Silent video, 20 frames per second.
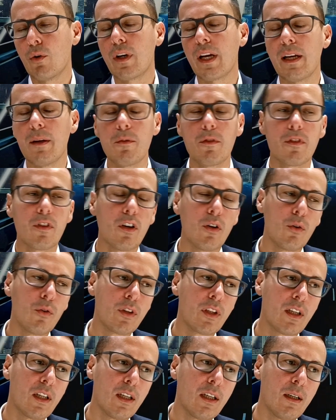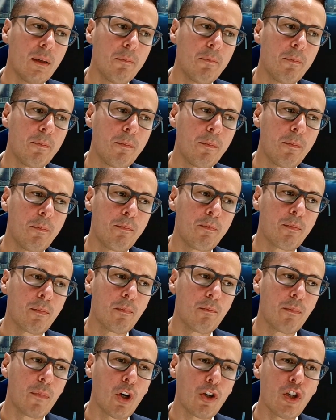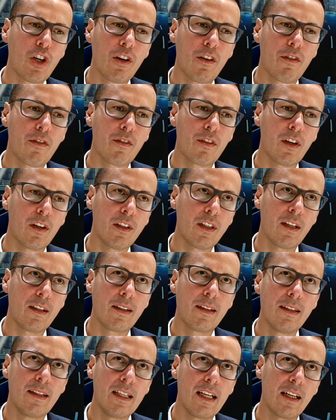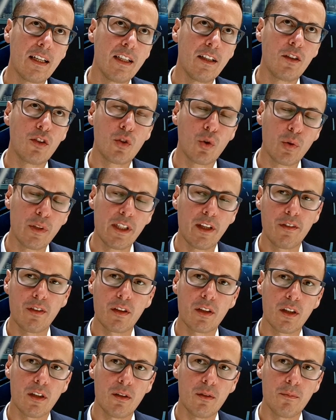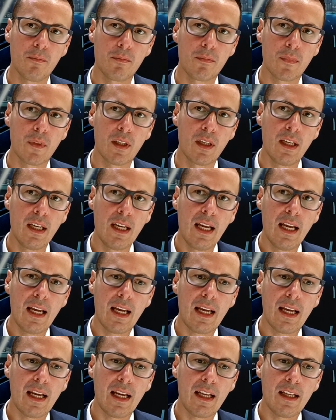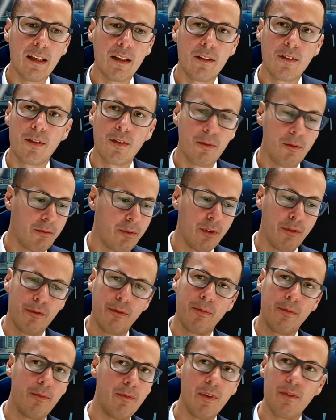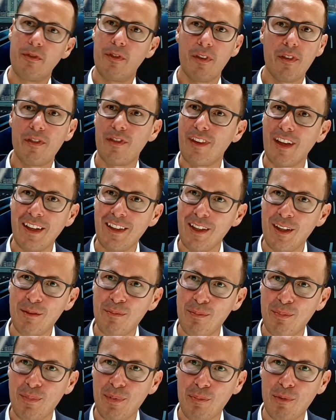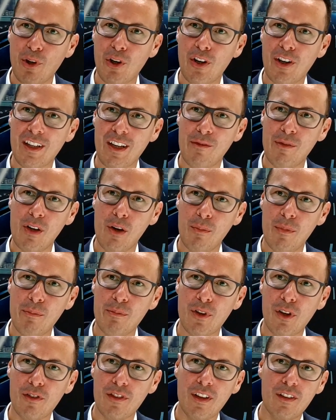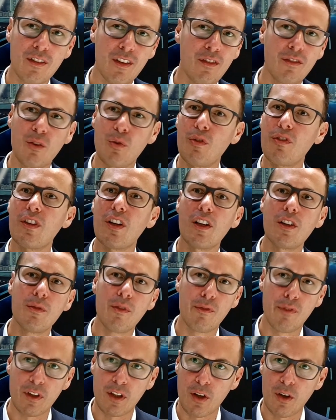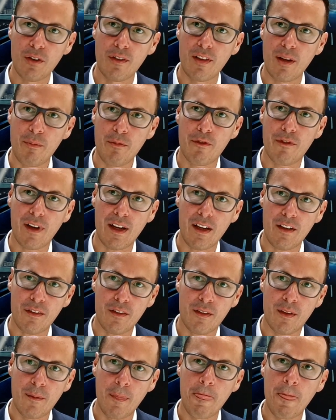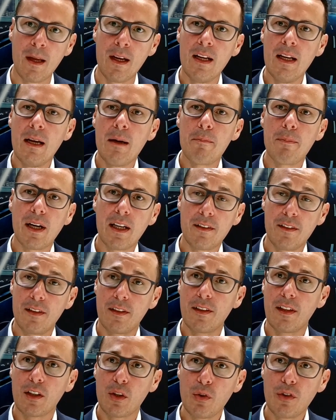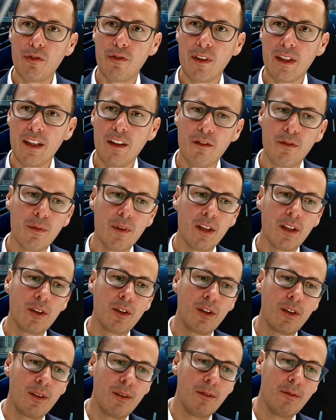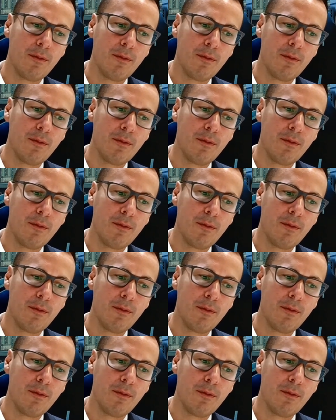Okay, so the project started nearly 2 years ago, and with standard product development process is to start with a concept phase. But the good thing is we